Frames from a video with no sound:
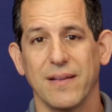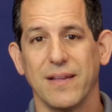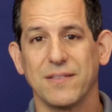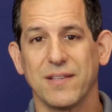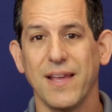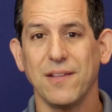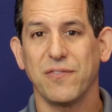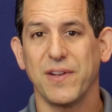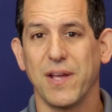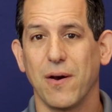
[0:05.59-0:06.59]
In today's
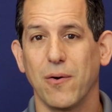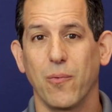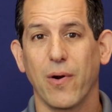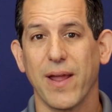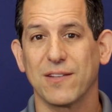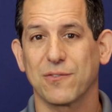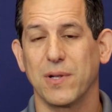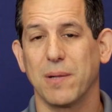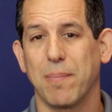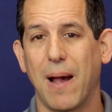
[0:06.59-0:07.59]
video, we're
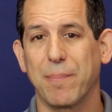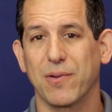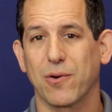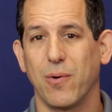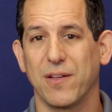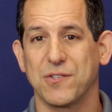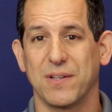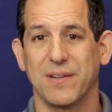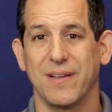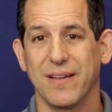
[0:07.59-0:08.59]
answering the popular
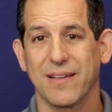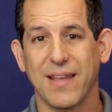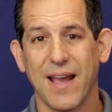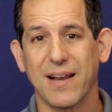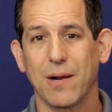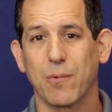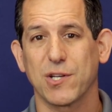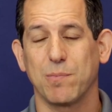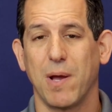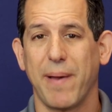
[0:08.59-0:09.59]
question, can I
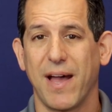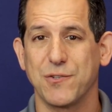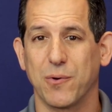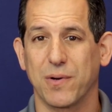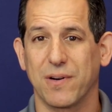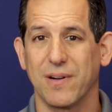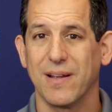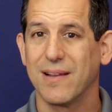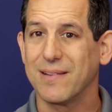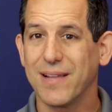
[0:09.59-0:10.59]
rush my badge order?
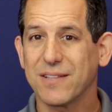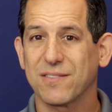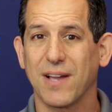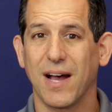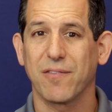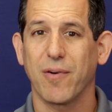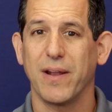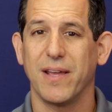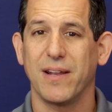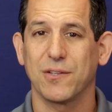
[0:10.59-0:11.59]
Let's dive
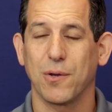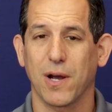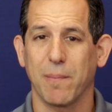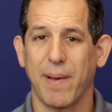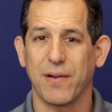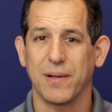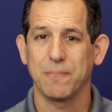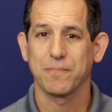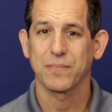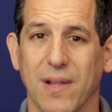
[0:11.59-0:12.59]
right in and talk about it.
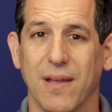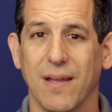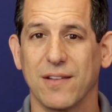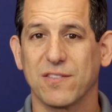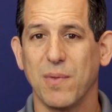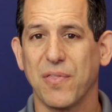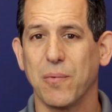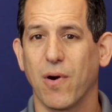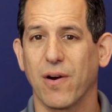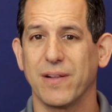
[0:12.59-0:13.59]
At Smith &
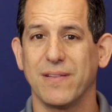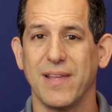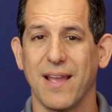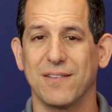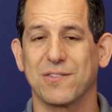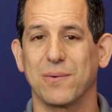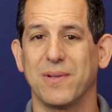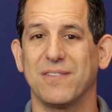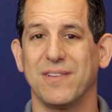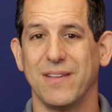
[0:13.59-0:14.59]
Warren, the answer
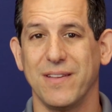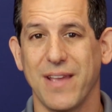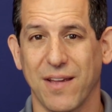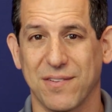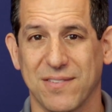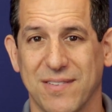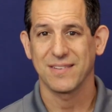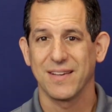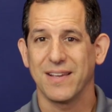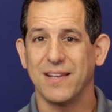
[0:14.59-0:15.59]
is yes.
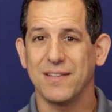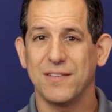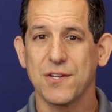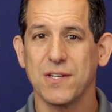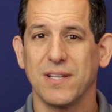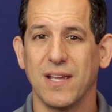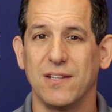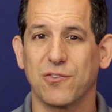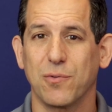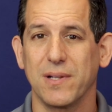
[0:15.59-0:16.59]
In addition to
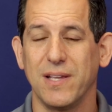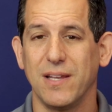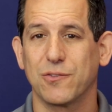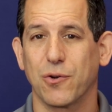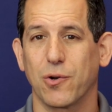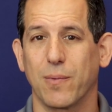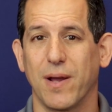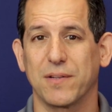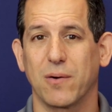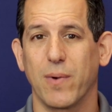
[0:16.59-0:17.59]
industry-leading
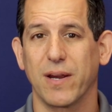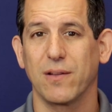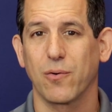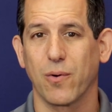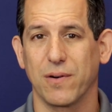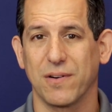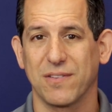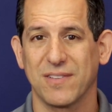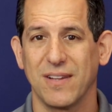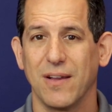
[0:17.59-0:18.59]
turnaround on regular
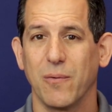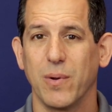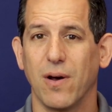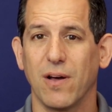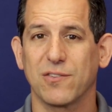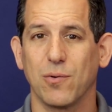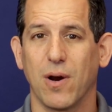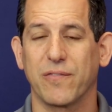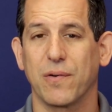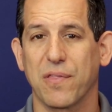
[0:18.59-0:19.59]
orders, we also
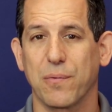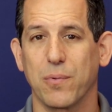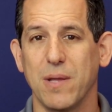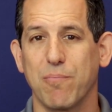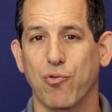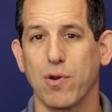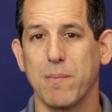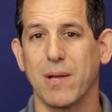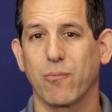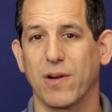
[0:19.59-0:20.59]
offer 3
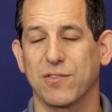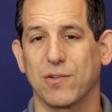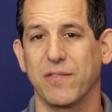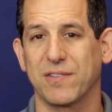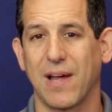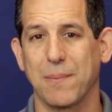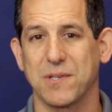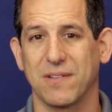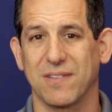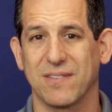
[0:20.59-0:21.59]
premium rush service
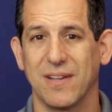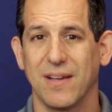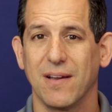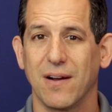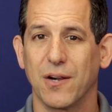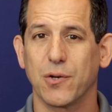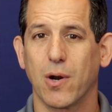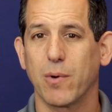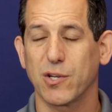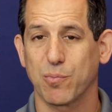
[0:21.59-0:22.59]
options. Under
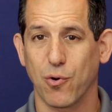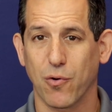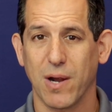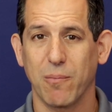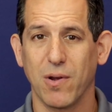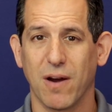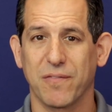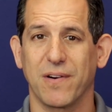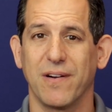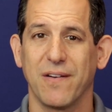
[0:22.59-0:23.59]
our rush program, we
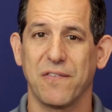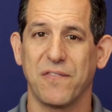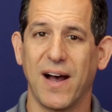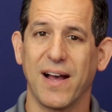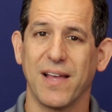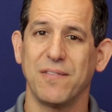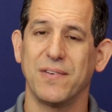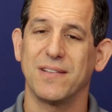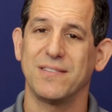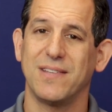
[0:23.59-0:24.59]
offer 5,
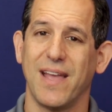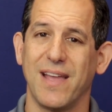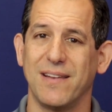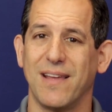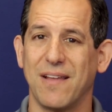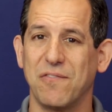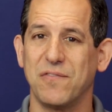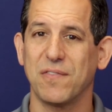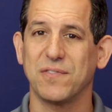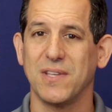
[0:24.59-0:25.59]
10, and
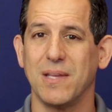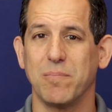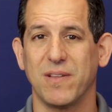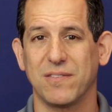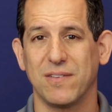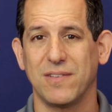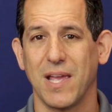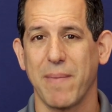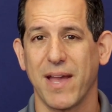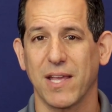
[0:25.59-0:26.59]
15 business
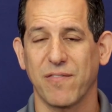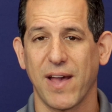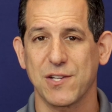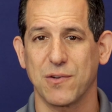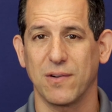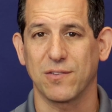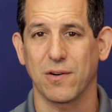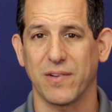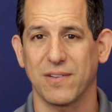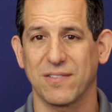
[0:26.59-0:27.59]
day manufacturing
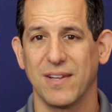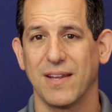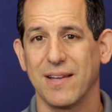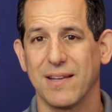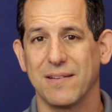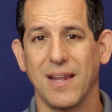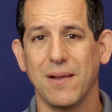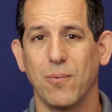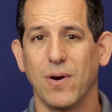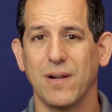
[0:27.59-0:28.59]
service. Day
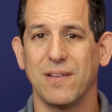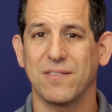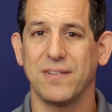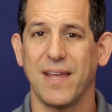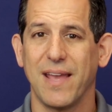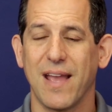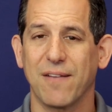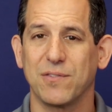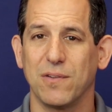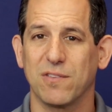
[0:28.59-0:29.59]
1 is the day
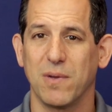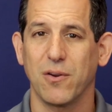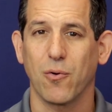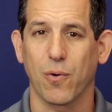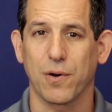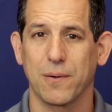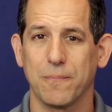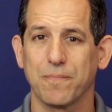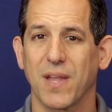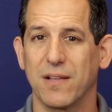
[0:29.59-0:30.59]
after you submit your order,
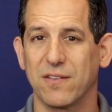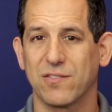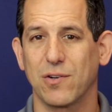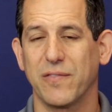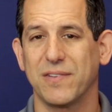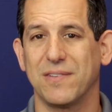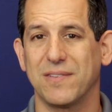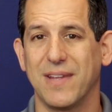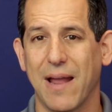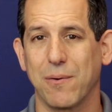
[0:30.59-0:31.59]
and the service is
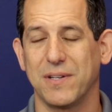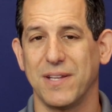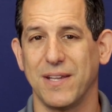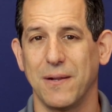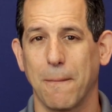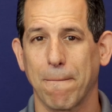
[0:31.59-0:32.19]
guaranteed.